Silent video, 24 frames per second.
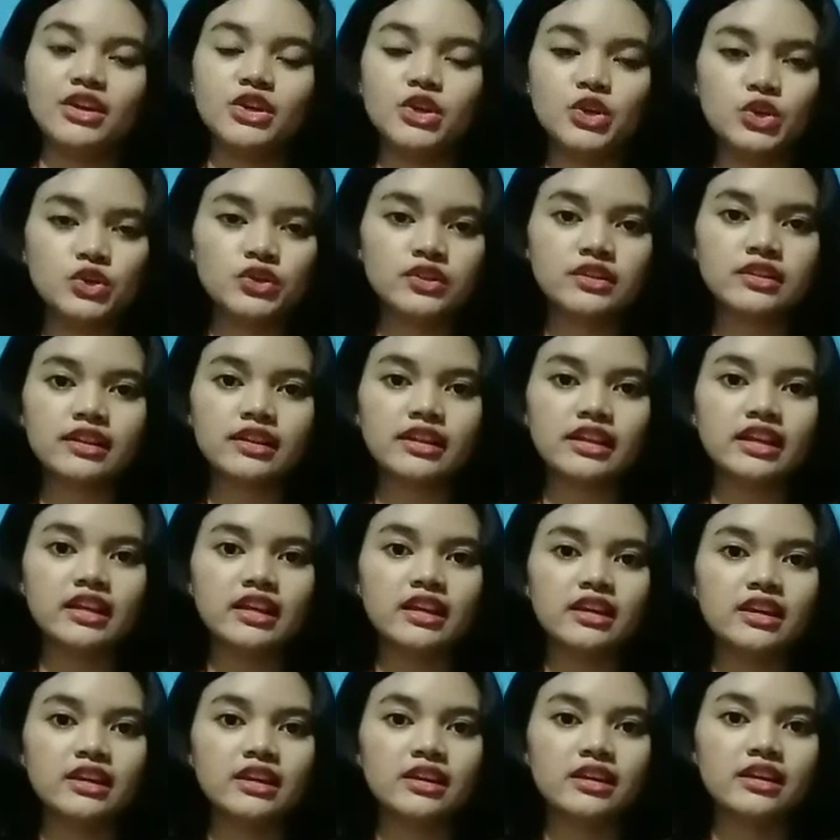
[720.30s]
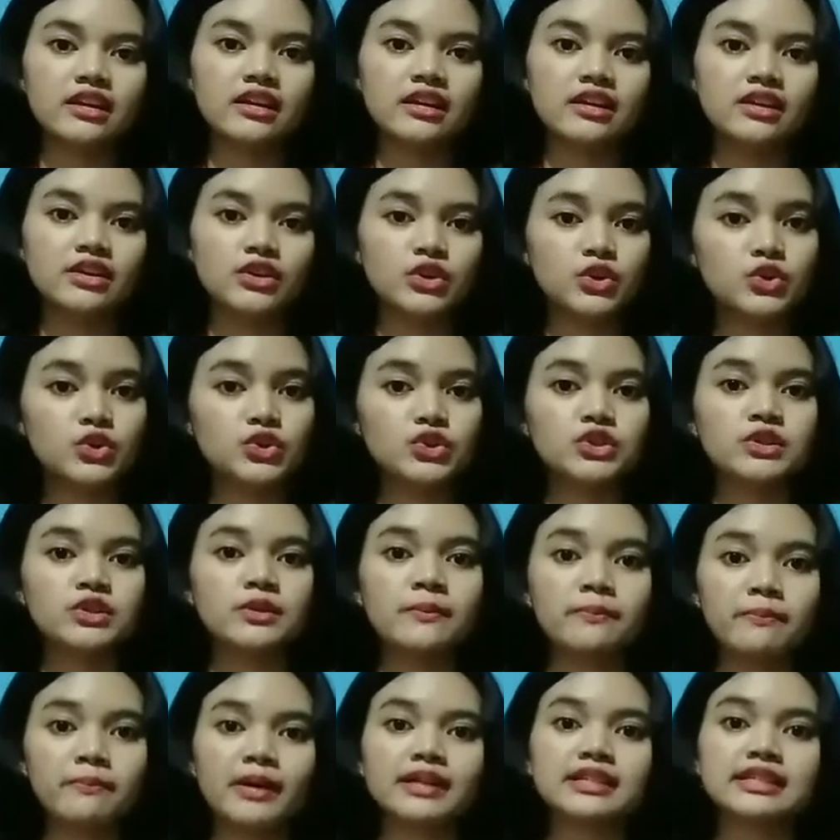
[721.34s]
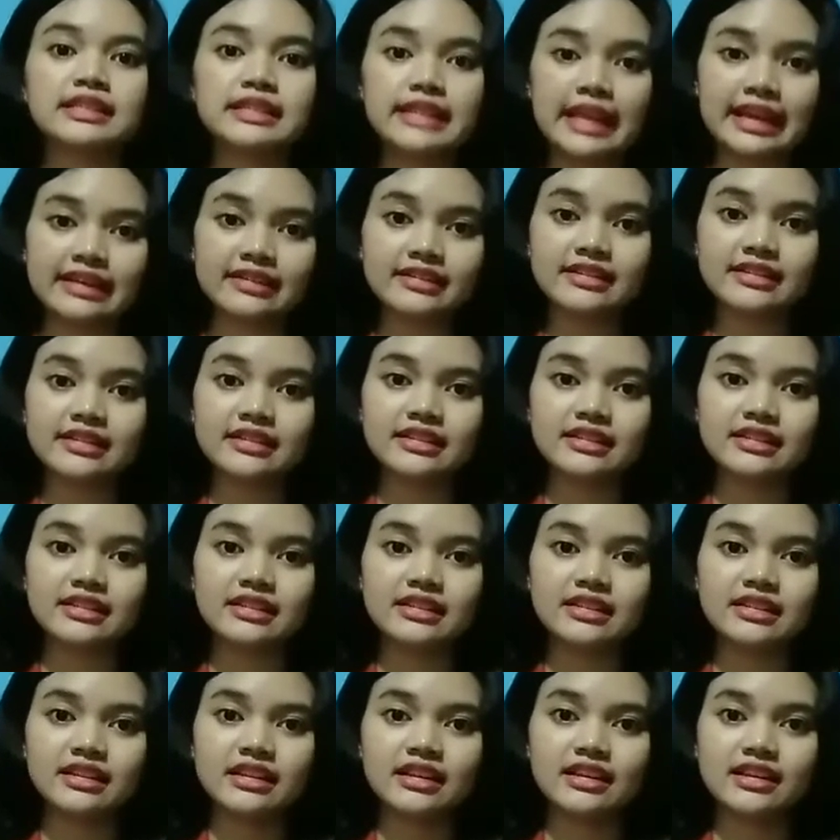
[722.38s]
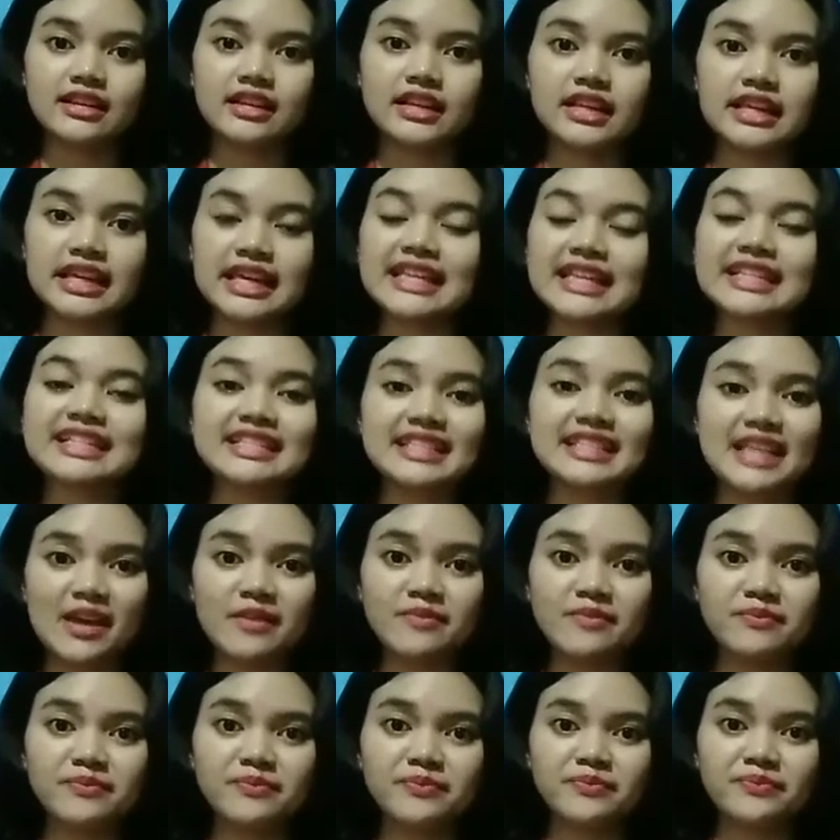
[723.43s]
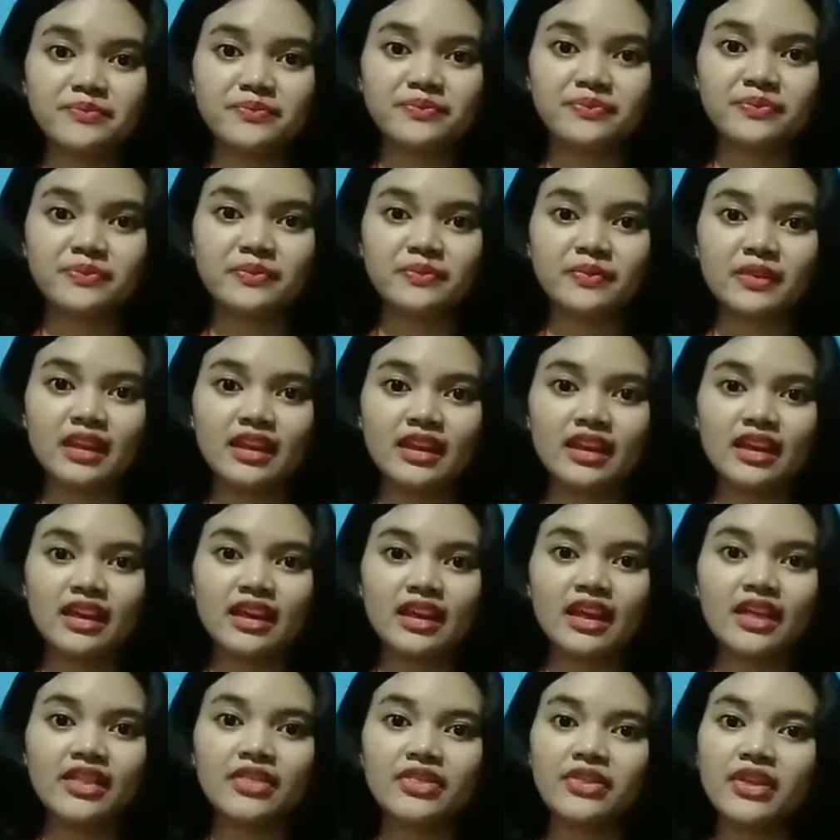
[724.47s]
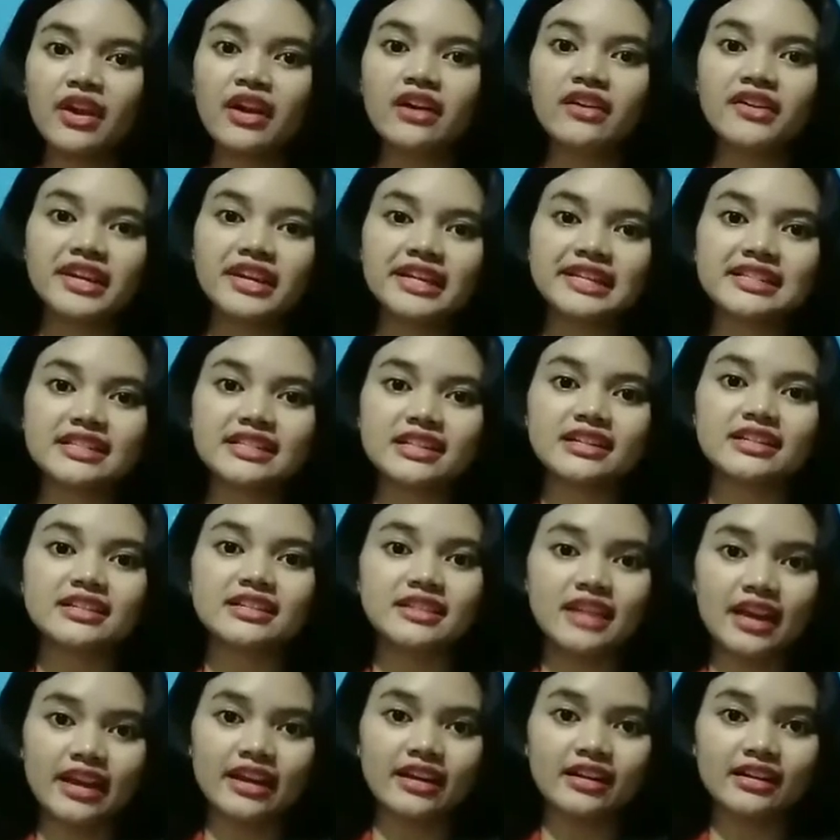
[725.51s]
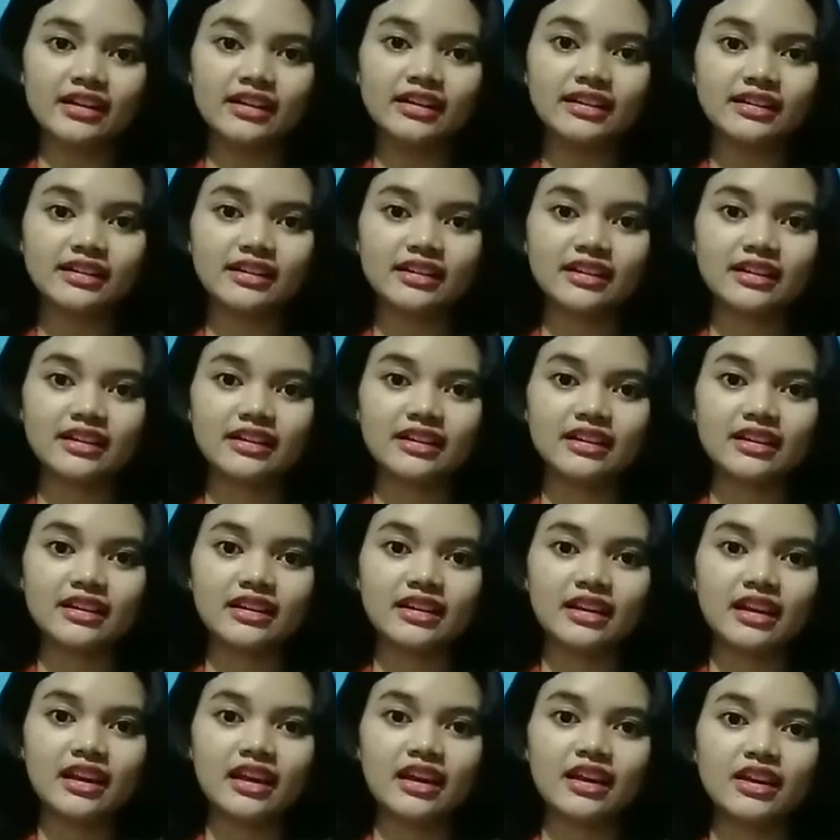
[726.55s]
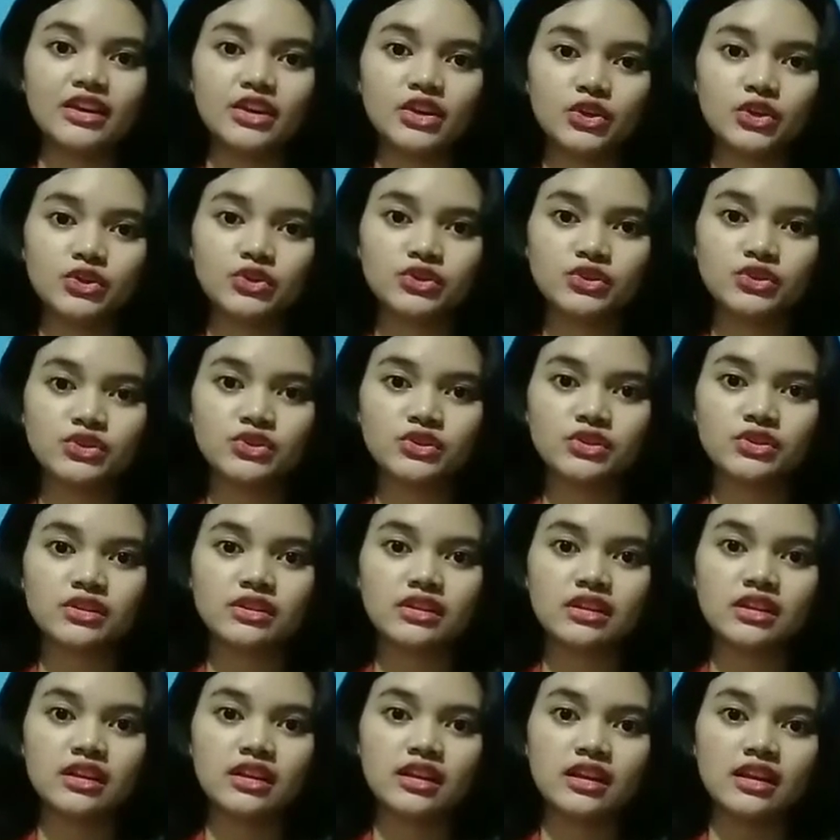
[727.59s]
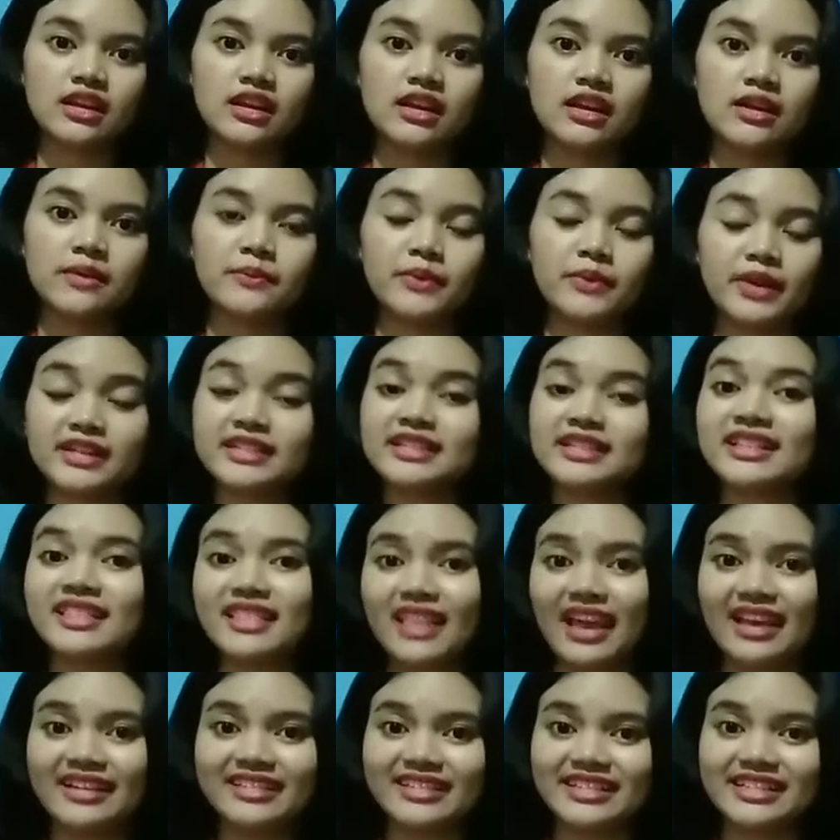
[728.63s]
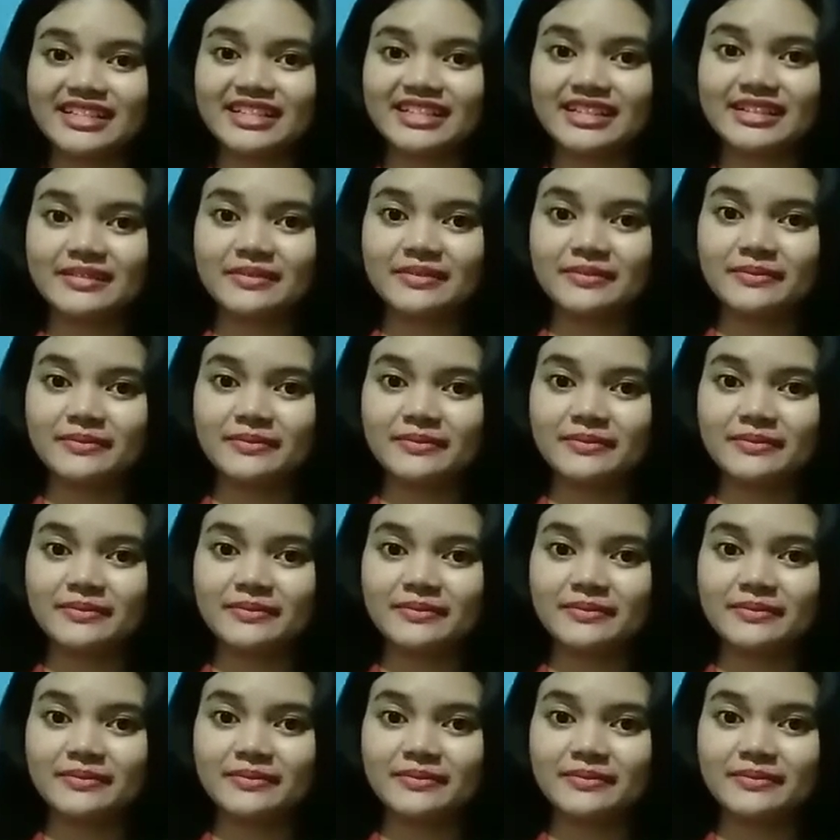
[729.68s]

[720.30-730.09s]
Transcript: Usually use past tense, except there is a dialogue, use present tense.